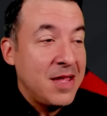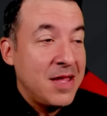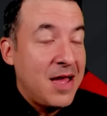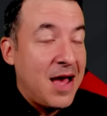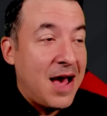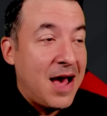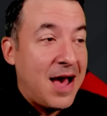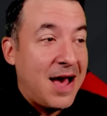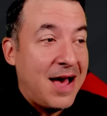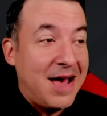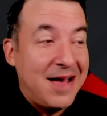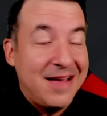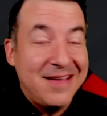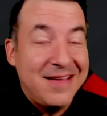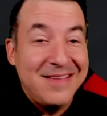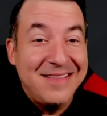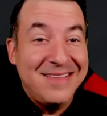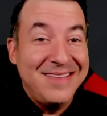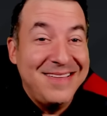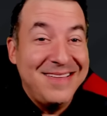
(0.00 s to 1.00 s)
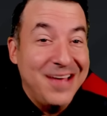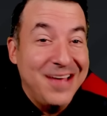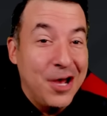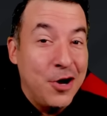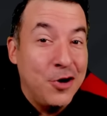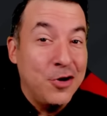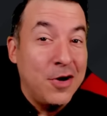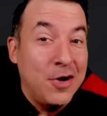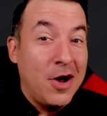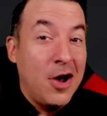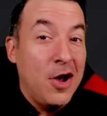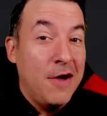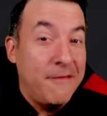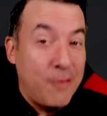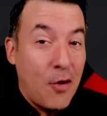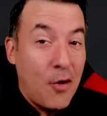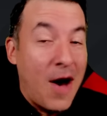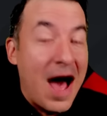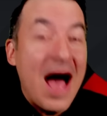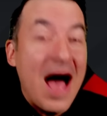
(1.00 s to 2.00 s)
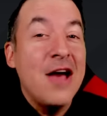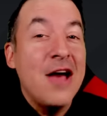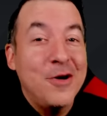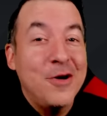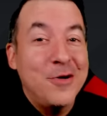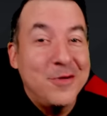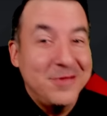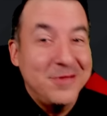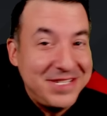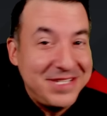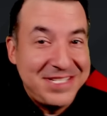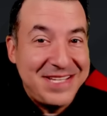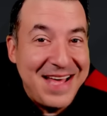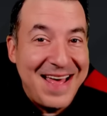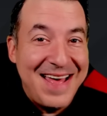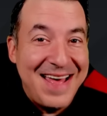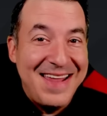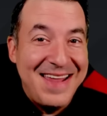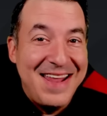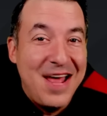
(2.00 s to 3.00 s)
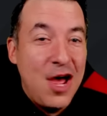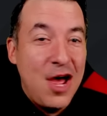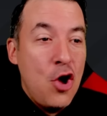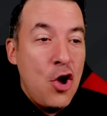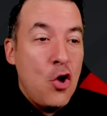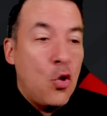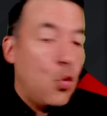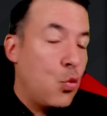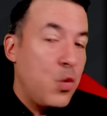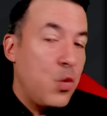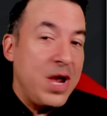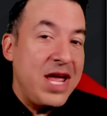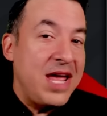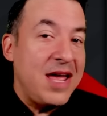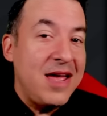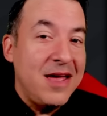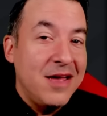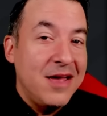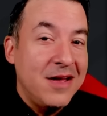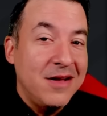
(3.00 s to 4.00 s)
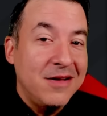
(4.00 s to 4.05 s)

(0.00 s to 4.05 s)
Uh, you know, if Ohio said, we